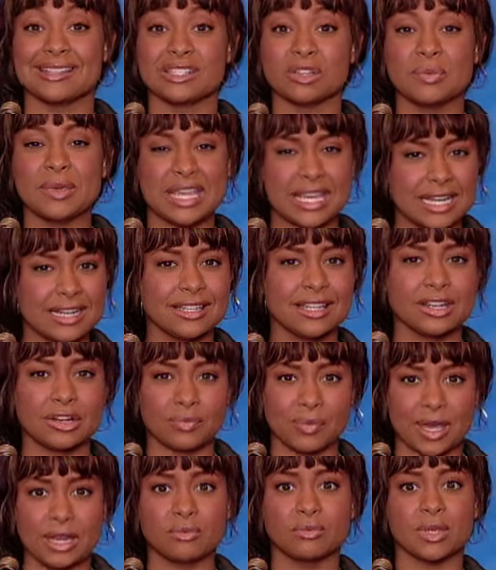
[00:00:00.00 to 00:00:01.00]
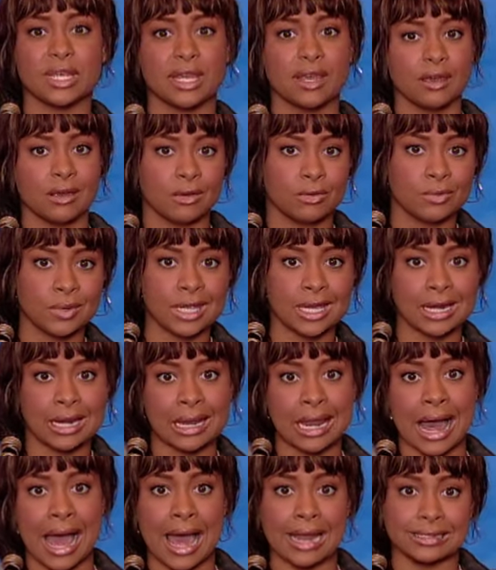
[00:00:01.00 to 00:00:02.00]
So we get a little bit, and we we get a
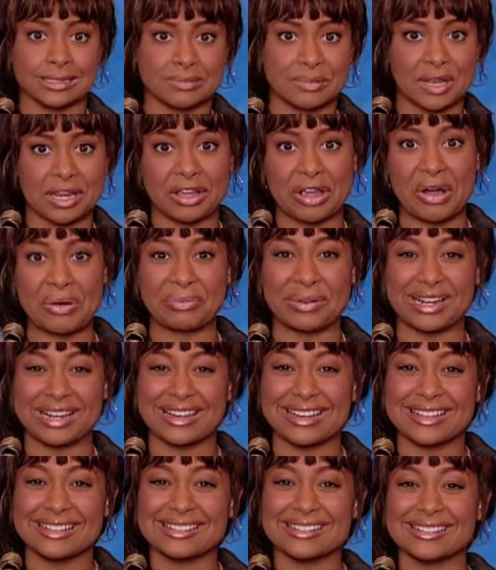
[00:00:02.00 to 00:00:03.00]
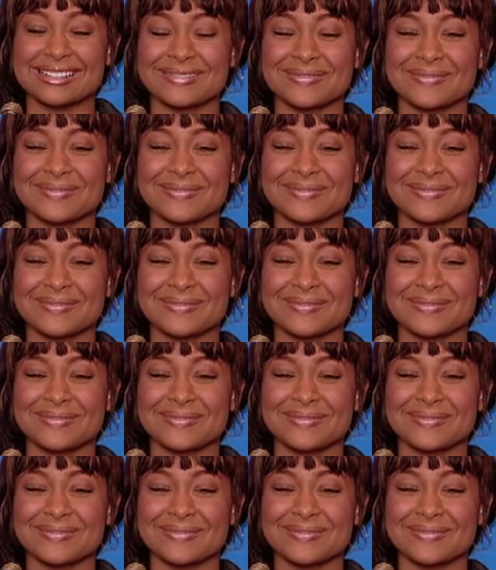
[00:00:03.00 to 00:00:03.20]
lot, depending on what it is.